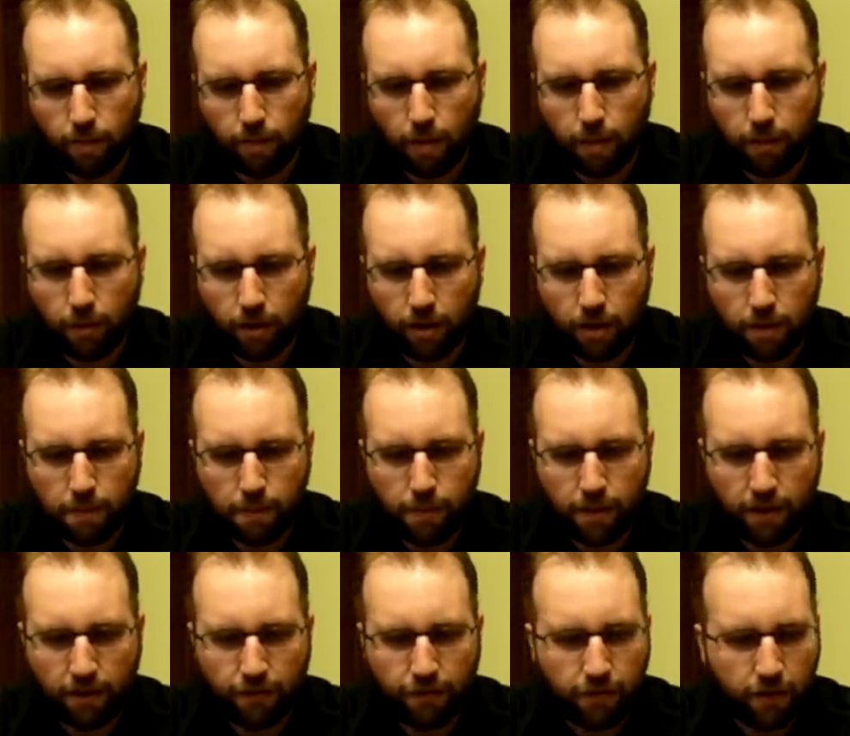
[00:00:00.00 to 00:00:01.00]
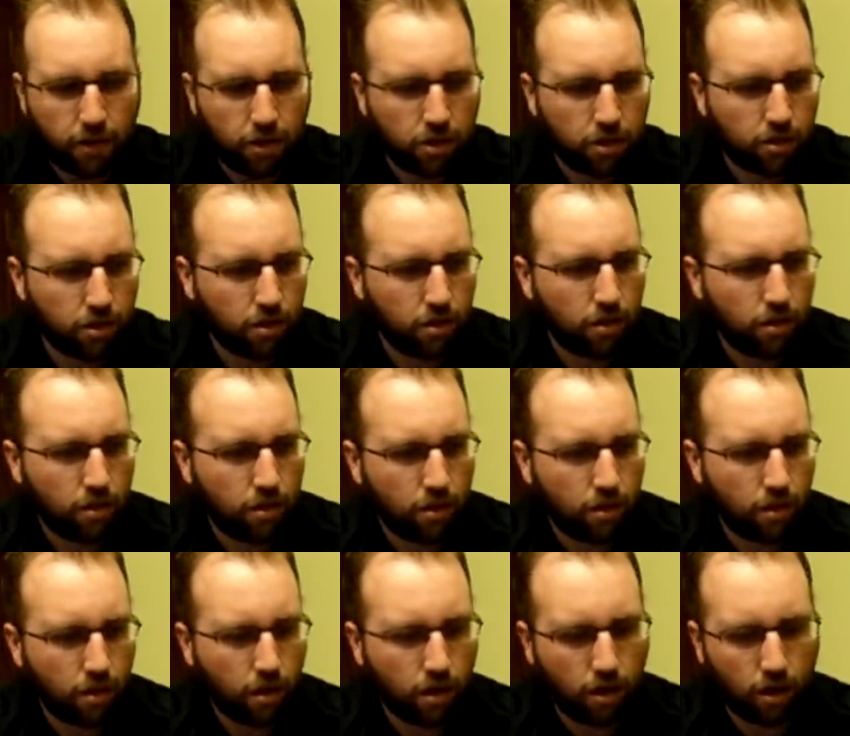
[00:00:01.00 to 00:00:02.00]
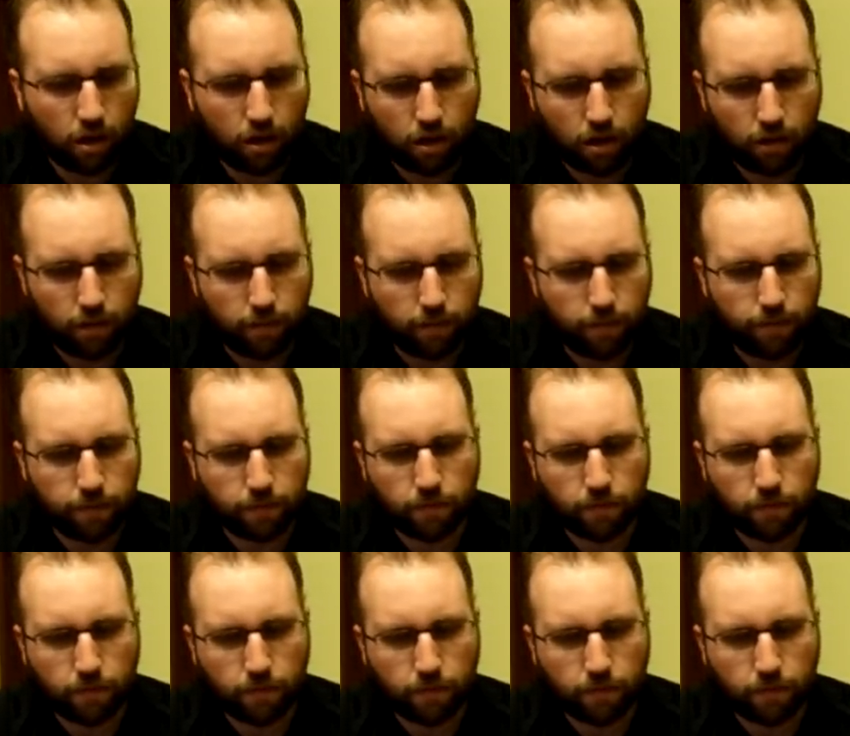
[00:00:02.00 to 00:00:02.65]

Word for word: my buddy Big Fish, um,